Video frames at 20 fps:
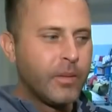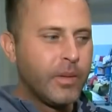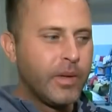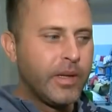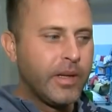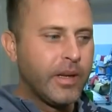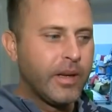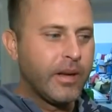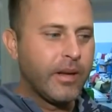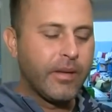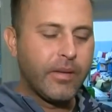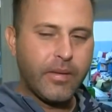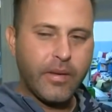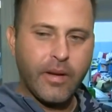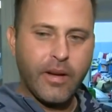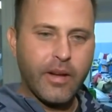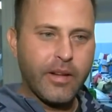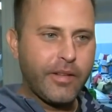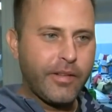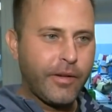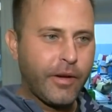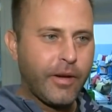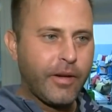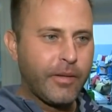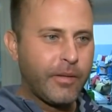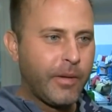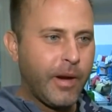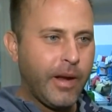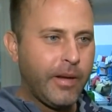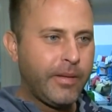We uh, saw it
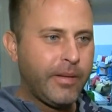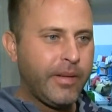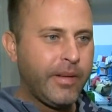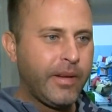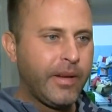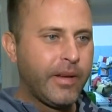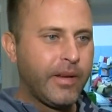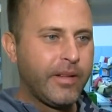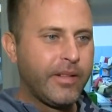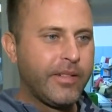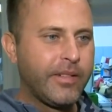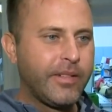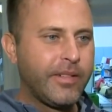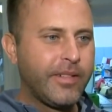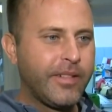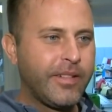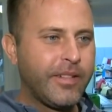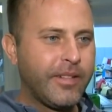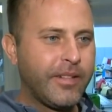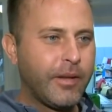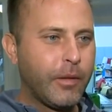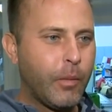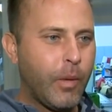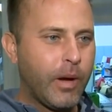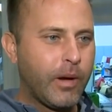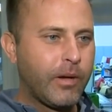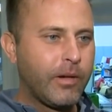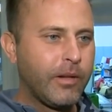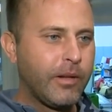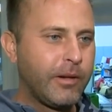start rising and the
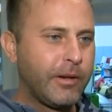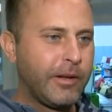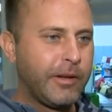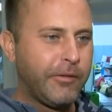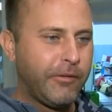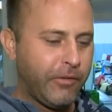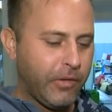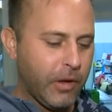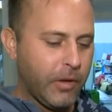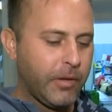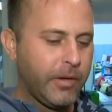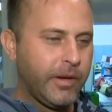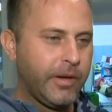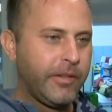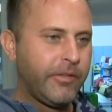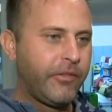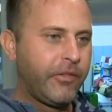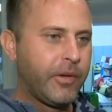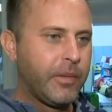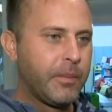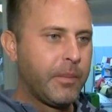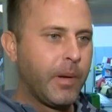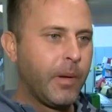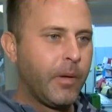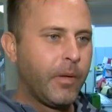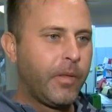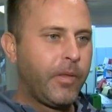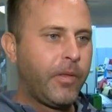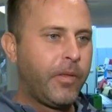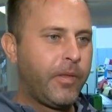water literally flowed in from
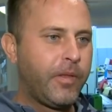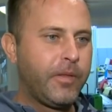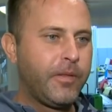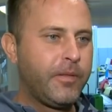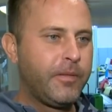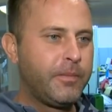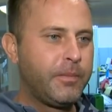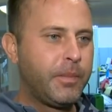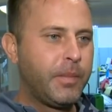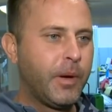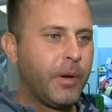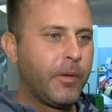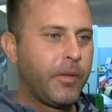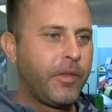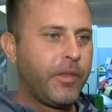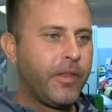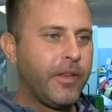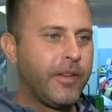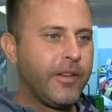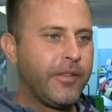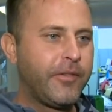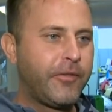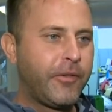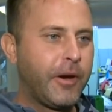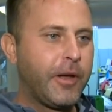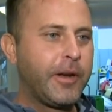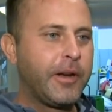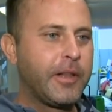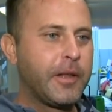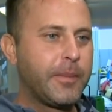both both the
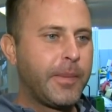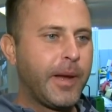front and the